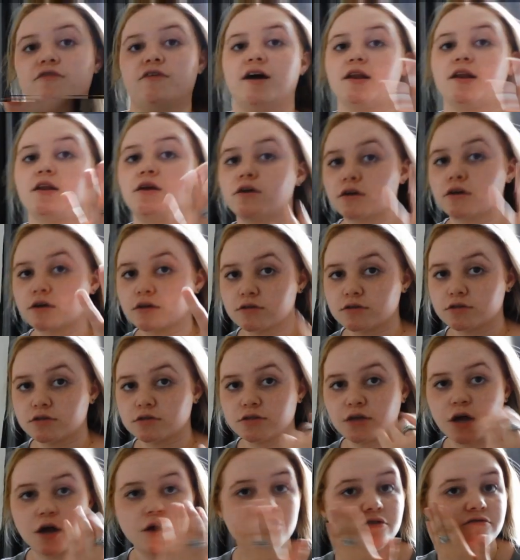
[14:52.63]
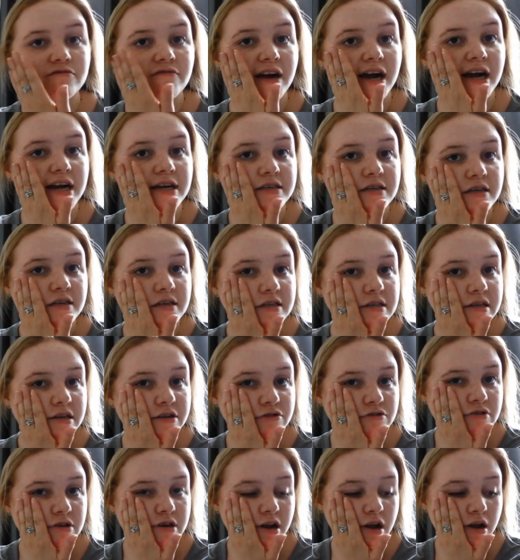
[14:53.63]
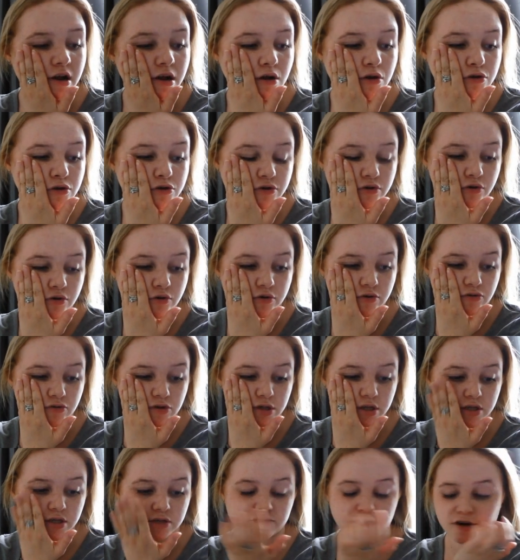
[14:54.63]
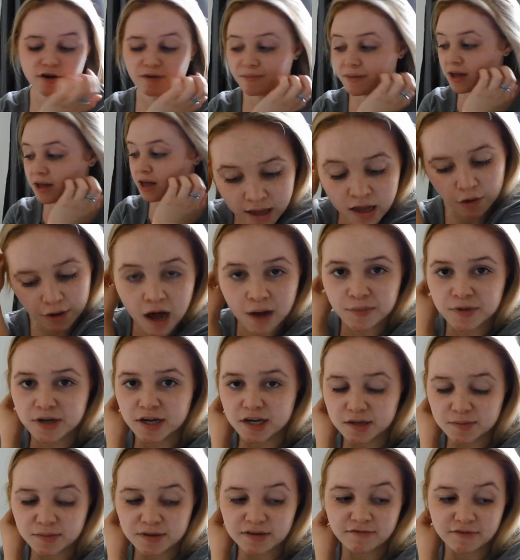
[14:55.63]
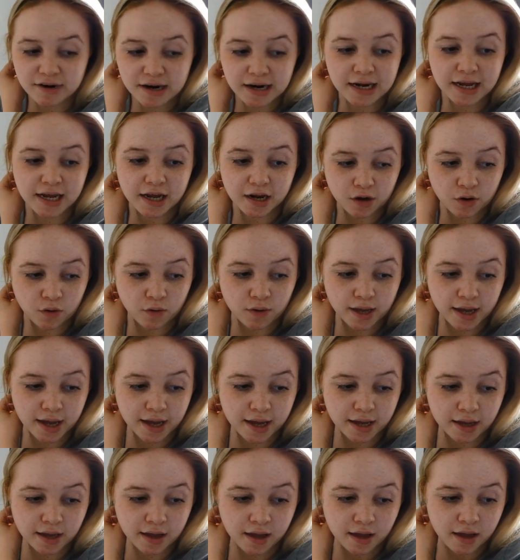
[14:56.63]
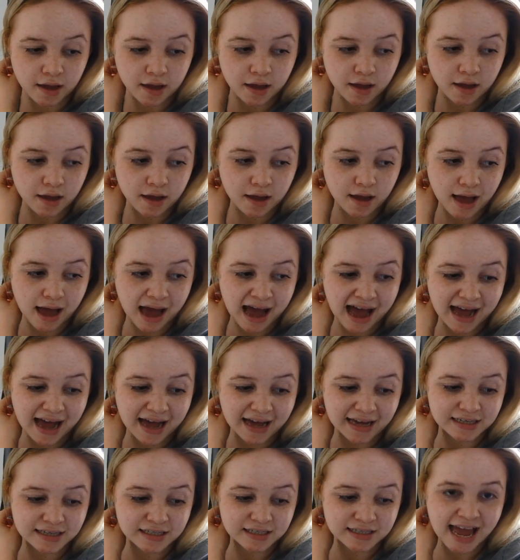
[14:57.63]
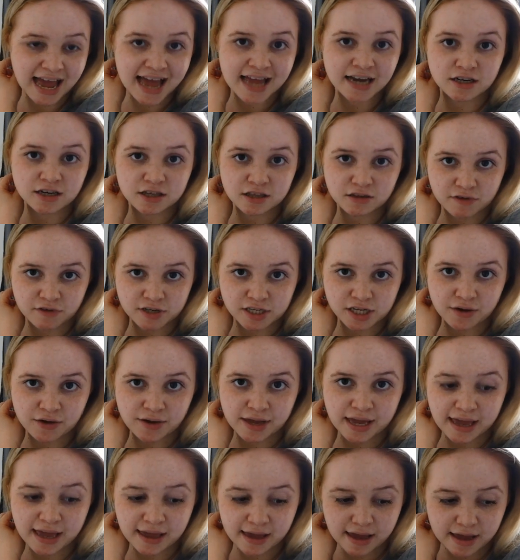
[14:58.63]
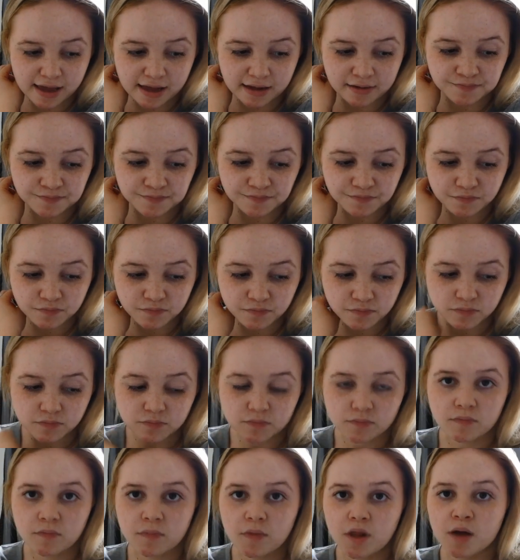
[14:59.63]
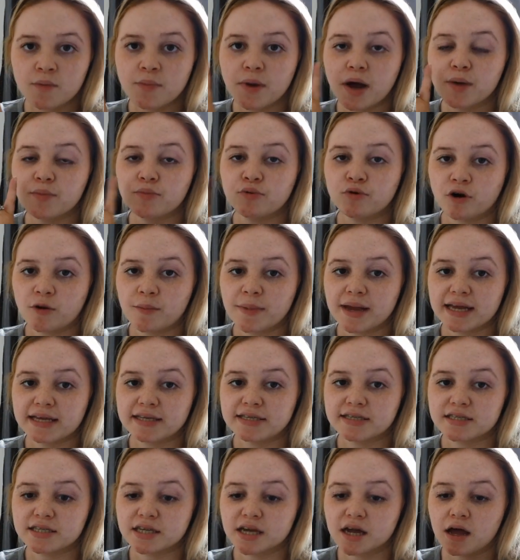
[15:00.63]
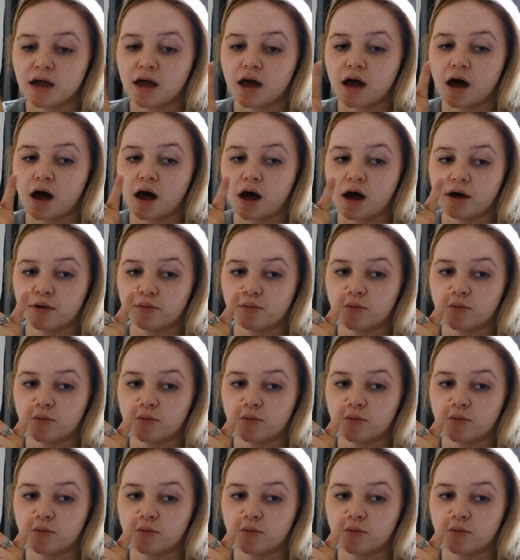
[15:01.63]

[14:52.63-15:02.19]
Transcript: I look so red, it's literally like a sauna in this room. I'm going to be really annoying and end the video here, but I promise I